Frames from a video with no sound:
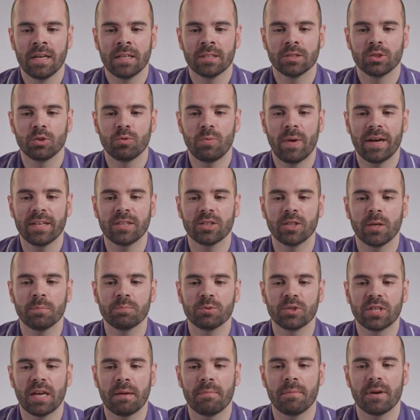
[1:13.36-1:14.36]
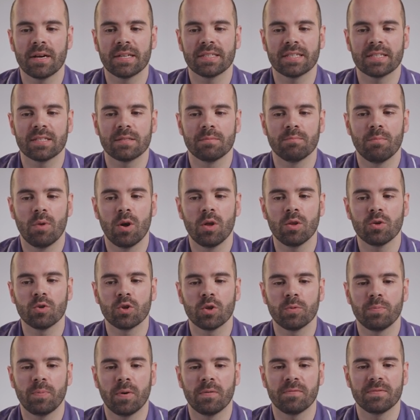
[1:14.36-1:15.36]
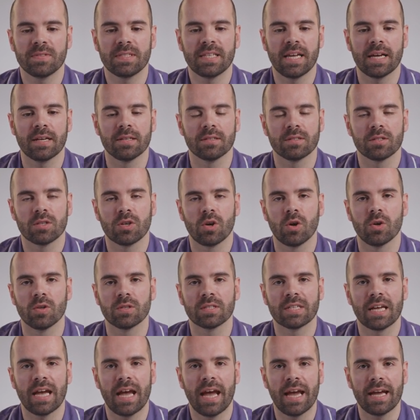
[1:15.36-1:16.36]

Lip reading: The right top chamber has a small group of cells called